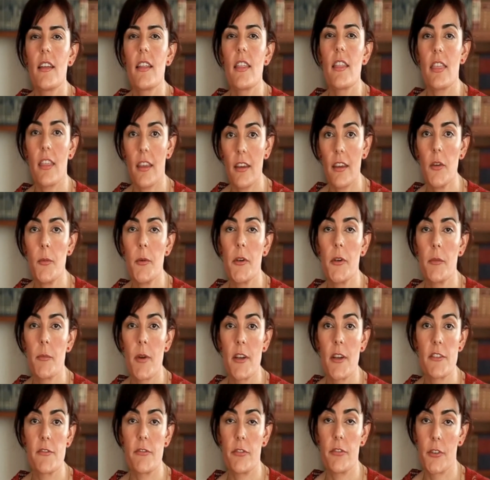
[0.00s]
Thank you very
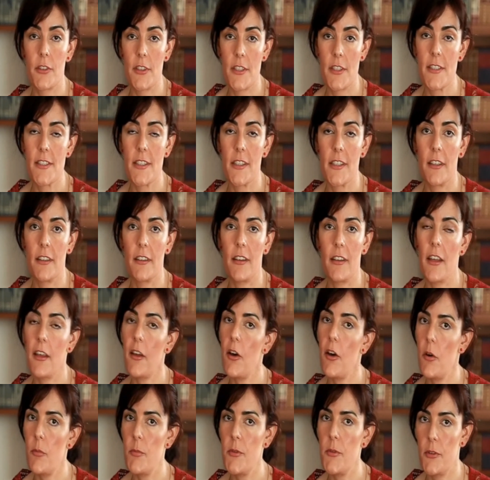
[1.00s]
much for listening. I
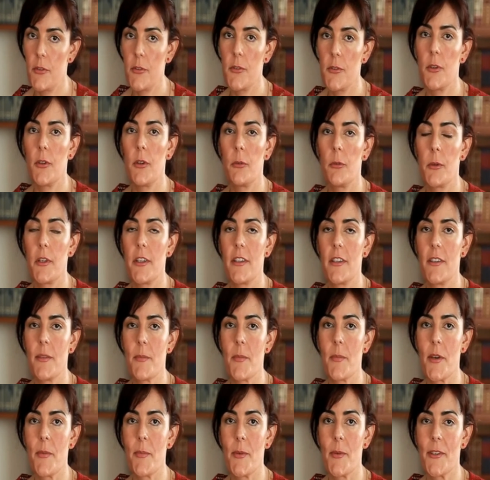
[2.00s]
hope you enjoy reading the
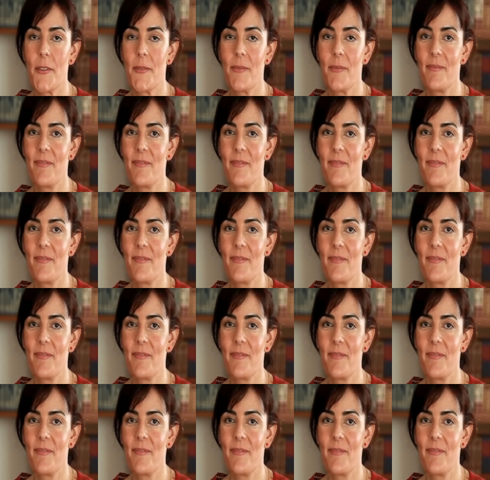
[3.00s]
paper.